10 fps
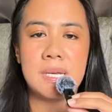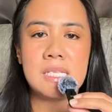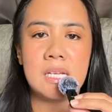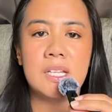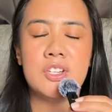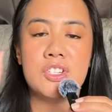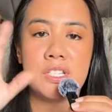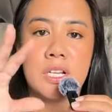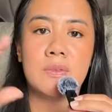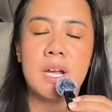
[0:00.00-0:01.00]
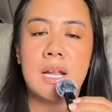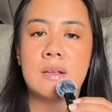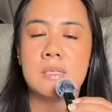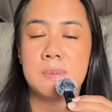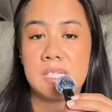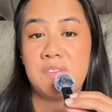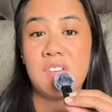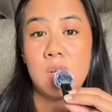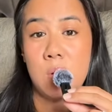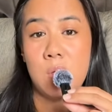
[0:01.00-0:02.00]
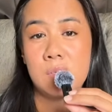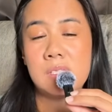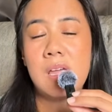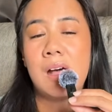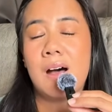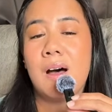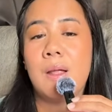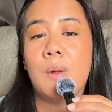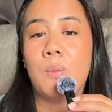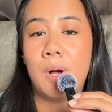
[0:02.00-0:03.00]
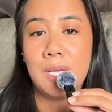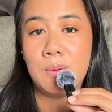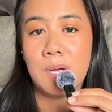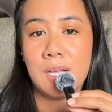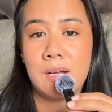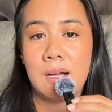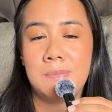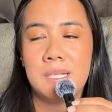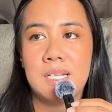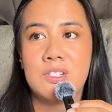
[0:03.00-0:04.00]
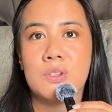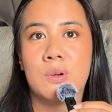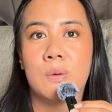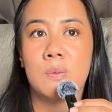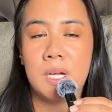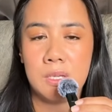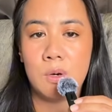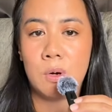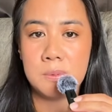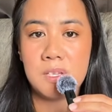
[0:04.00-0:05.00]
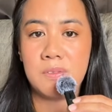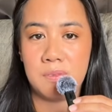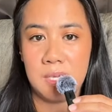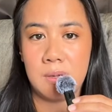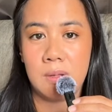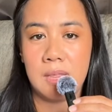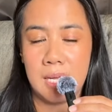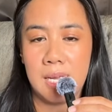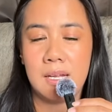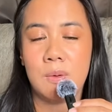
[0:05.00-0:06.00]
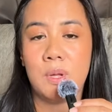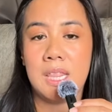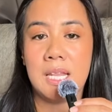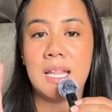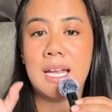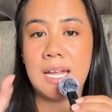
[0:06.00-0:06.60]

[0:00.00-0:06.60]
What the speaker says: Basically, you're just going to write out specific goals on what you want to accomplish or what you hope to feel like within that